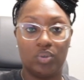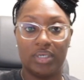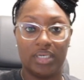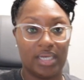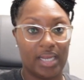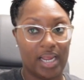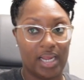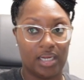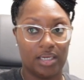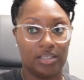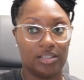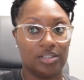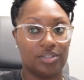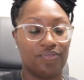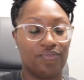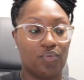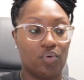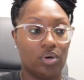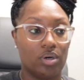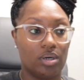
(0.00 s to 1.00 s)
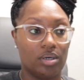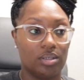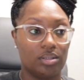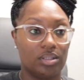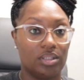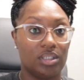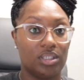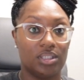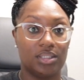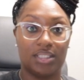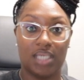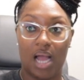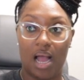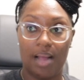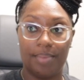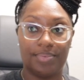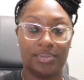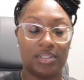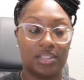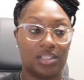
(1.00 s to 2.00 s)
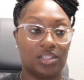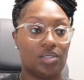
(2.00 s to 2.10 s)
hangers for the tops,